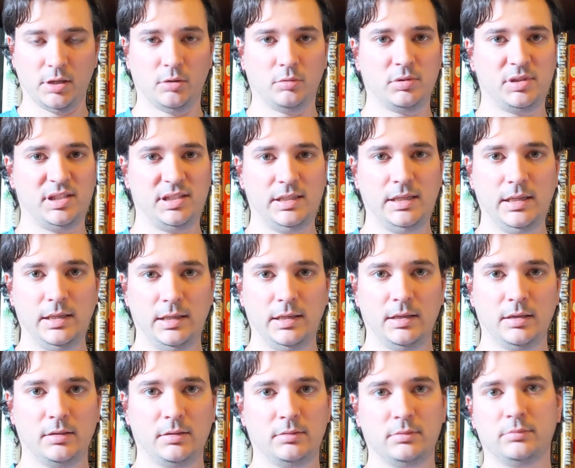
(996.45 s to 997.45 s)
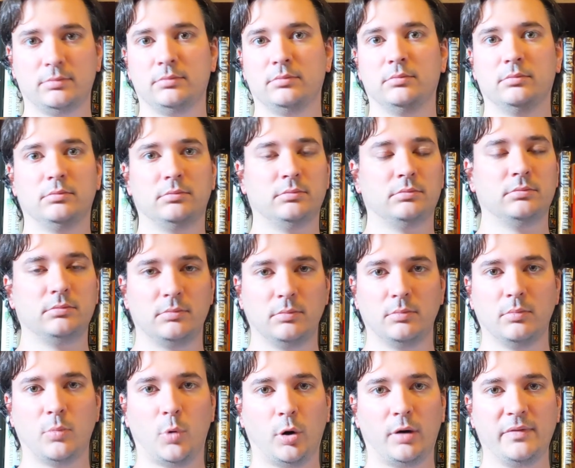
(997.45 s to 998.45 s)
see
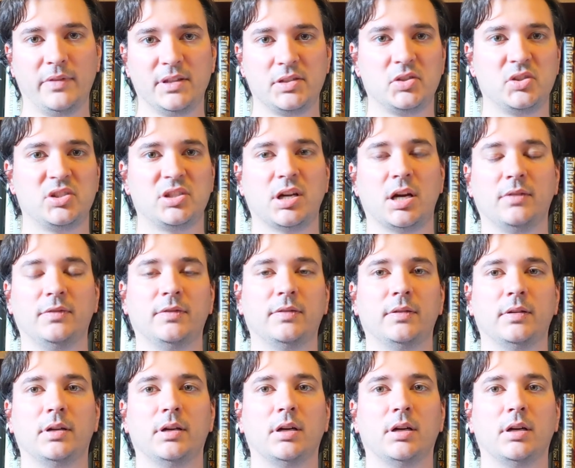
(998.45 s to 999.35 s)
more of this stuff,